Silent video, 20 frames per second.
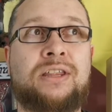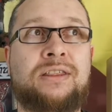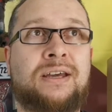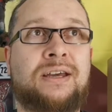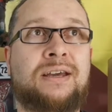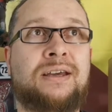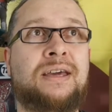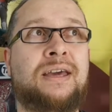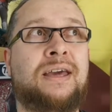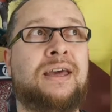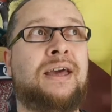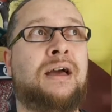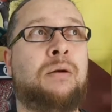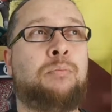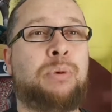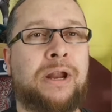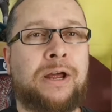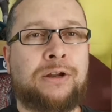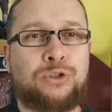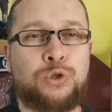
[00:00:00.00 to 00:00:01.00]
each other.
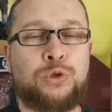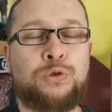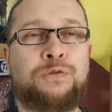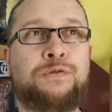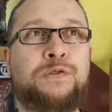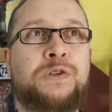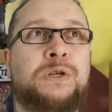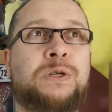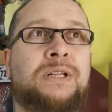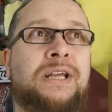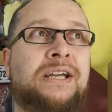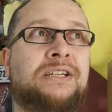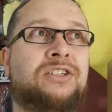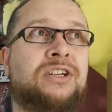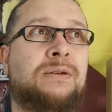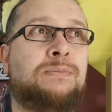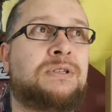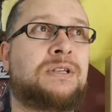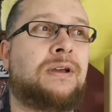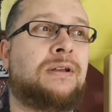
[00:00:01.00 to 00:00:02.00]
But I do feel
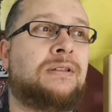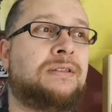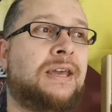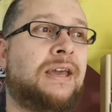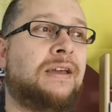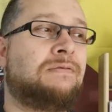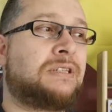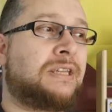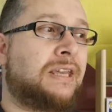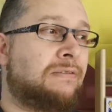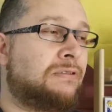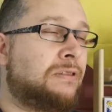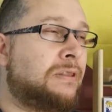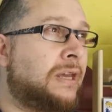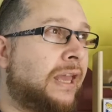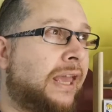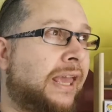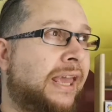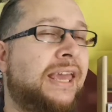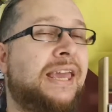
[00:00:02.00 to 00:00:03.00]
like James Gunn has
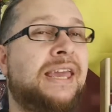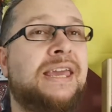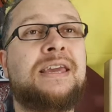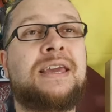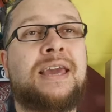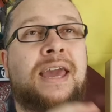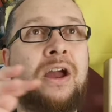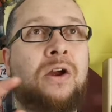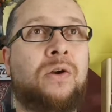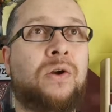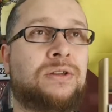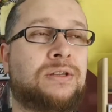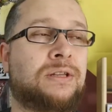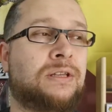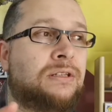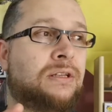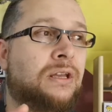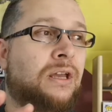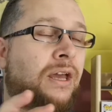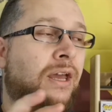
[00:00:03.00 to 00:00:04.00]
given the key
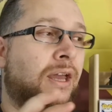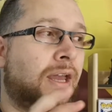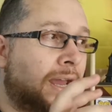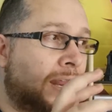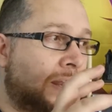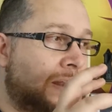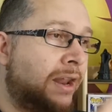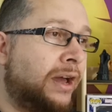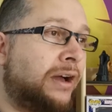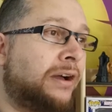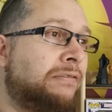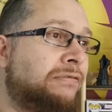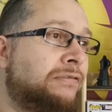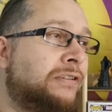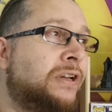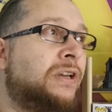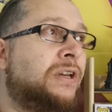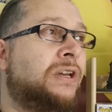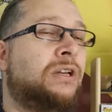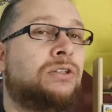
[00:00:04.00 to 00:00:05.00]
characters
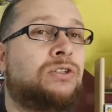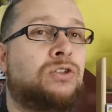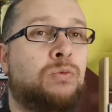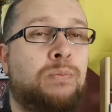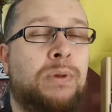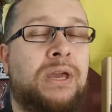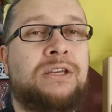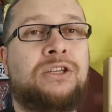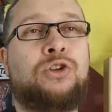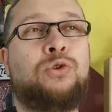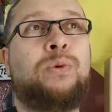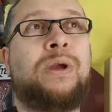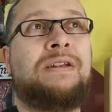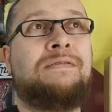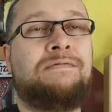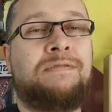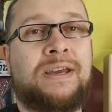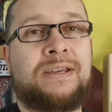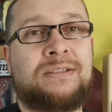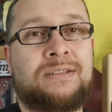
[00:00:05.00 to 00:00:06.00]
enough to
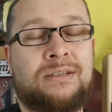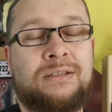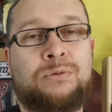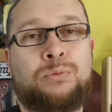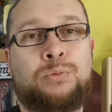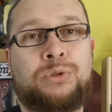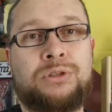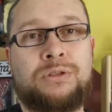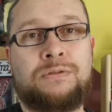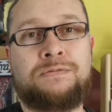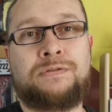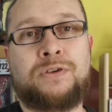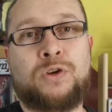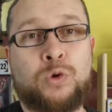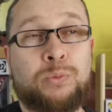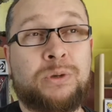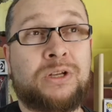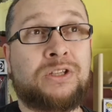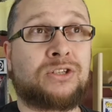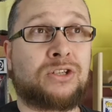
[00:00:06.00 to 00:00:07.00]
make you invested with
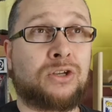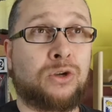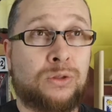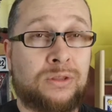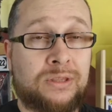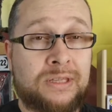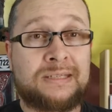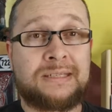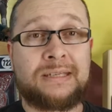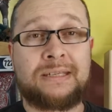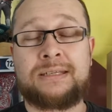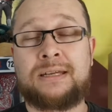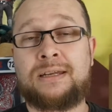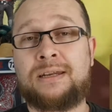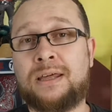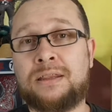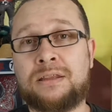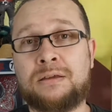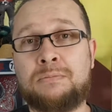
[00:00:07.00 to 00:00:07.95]
the film. And so this is